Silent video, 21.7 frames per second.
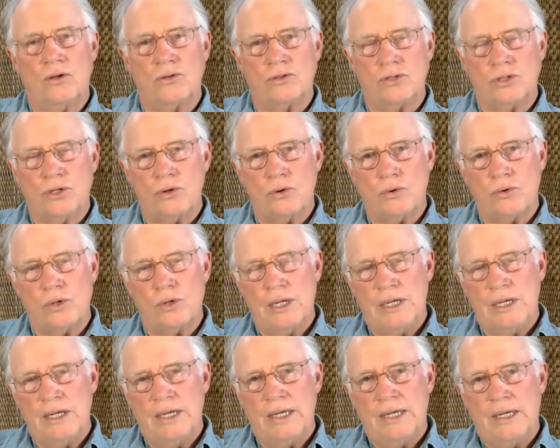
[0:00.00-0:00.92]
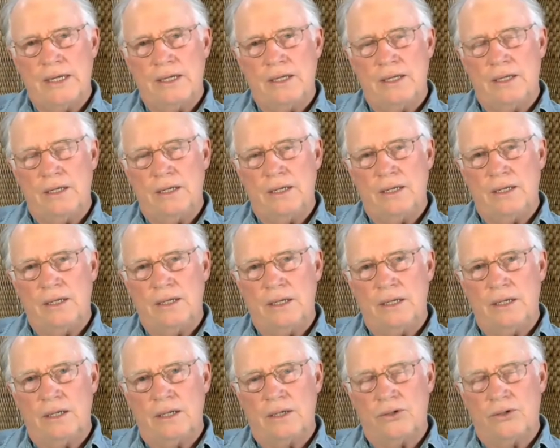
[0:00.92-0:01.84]
So
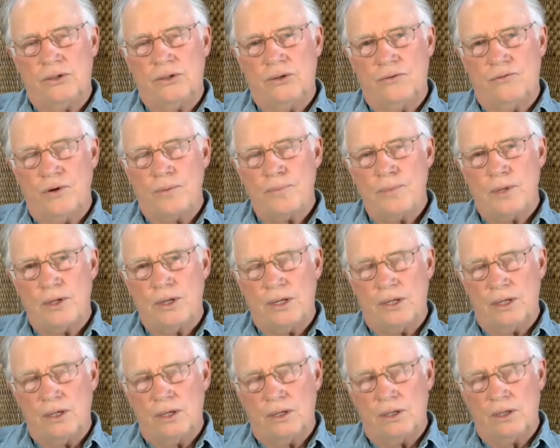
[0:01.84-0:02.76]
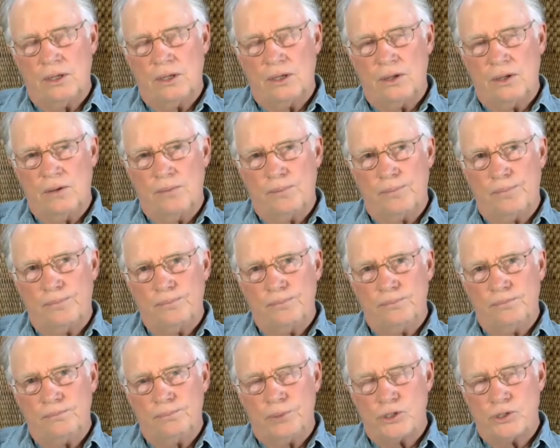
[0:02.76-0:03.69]
it's from the
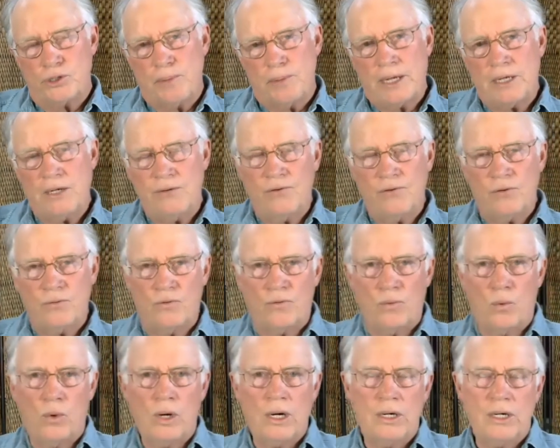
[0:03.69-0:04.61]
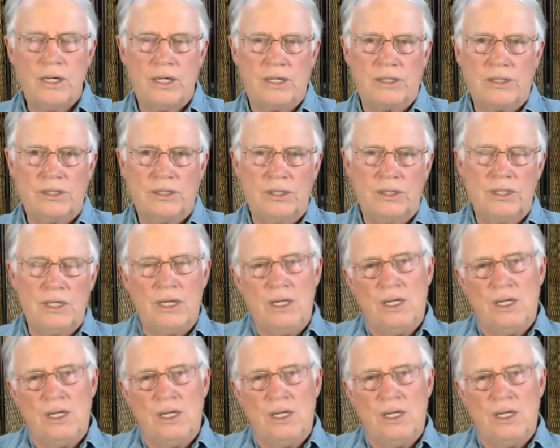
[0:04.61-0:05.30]
perspective of awareness,